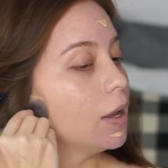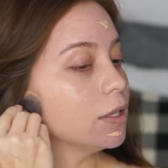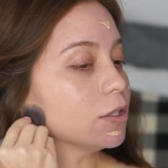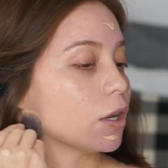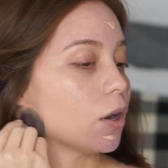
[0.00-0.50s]

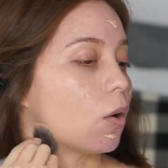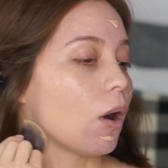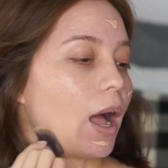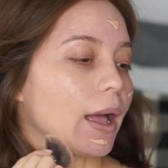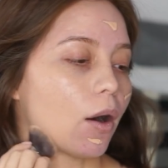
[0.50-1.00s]

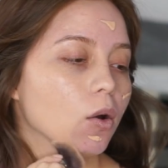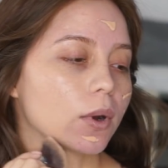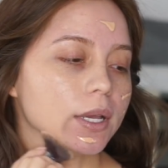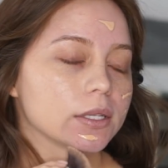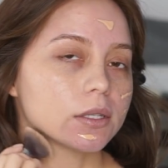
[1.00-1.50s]
So I
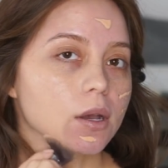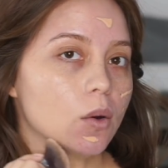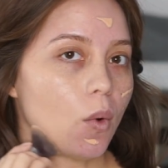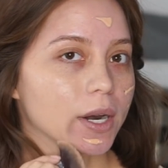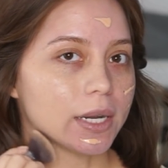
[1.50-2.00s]
always
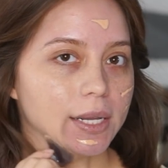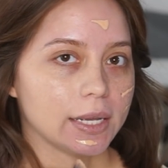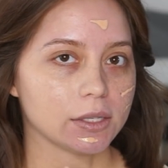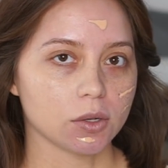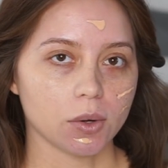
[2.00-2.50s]
wanted
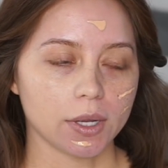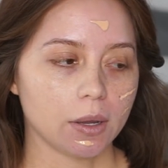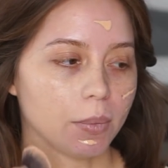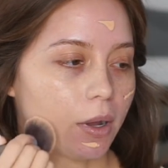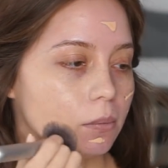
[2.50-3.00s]
kids growing
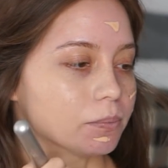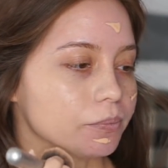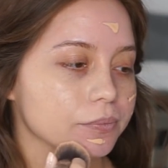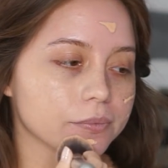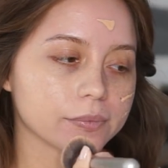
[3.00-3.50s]
up.
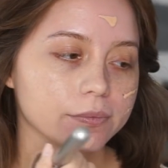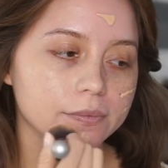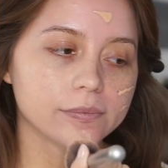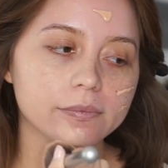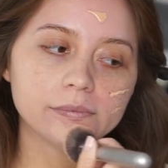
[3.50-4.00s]

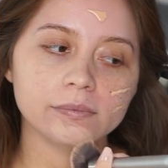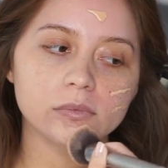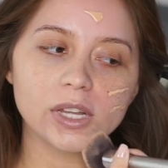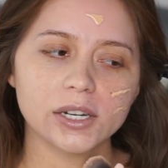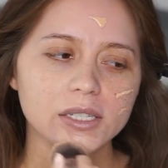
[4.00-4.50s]

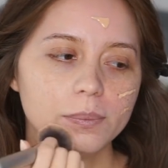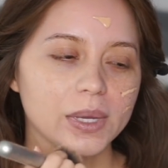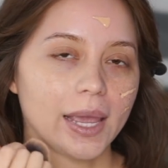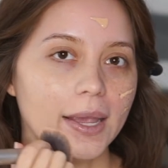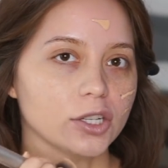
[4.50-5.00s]
There is a
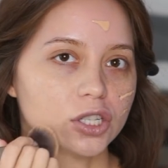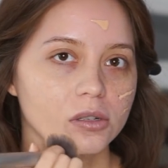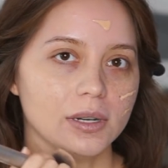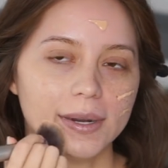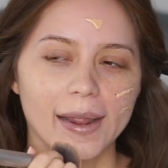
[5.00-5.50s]
big age
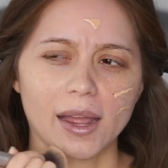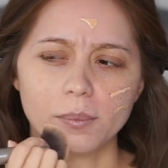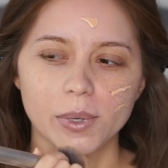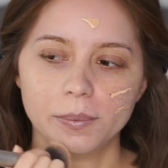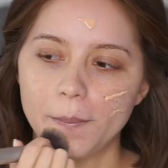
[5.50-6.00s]

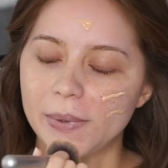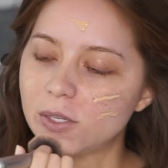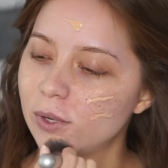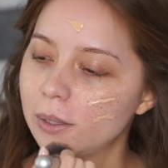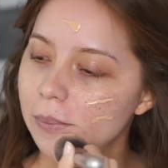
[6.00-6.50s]
gap
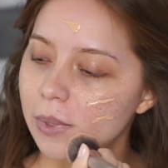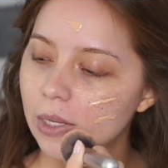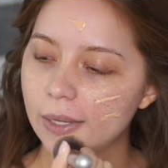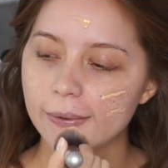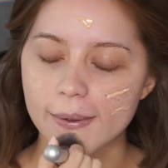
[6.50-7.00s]
between
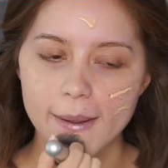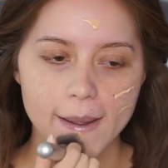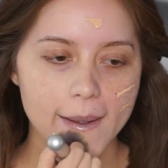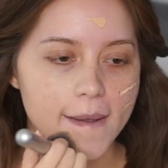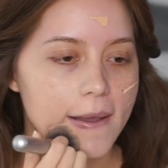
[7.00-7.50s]
me
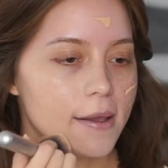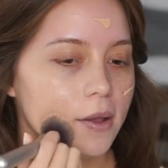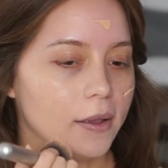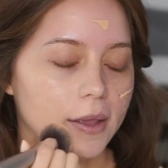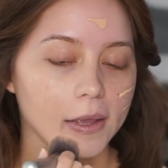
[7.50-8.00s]

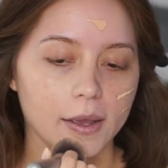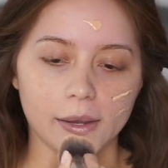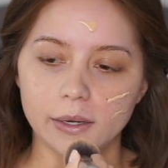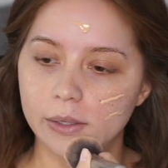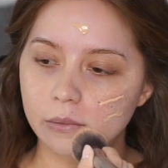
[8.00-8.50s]

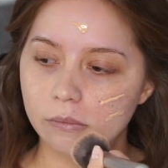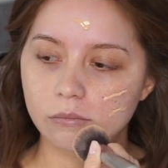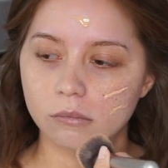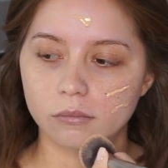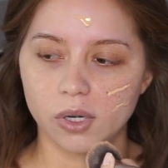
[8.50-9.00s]
and
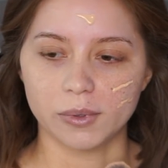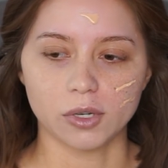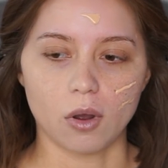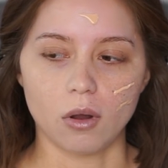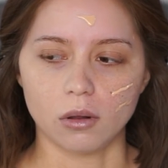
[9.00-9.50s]
pretty much
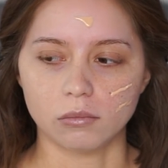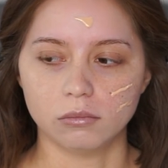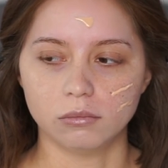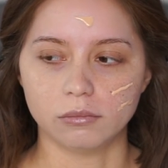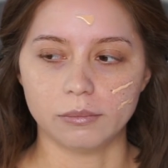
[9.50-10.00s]
all
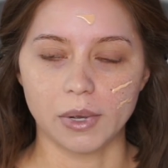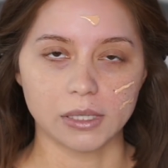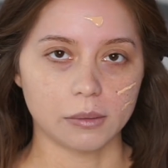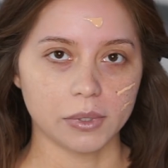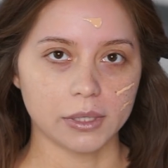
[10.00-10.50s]
my
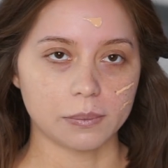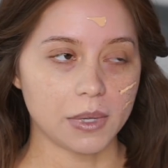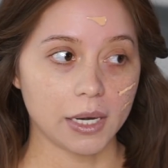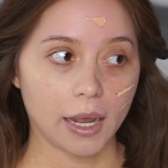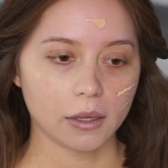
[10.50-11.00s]
siblings,
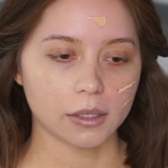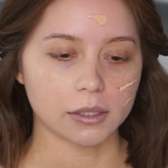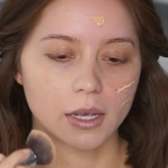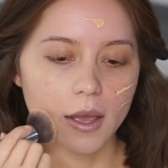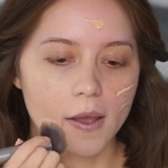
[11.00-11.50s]
me and Alex.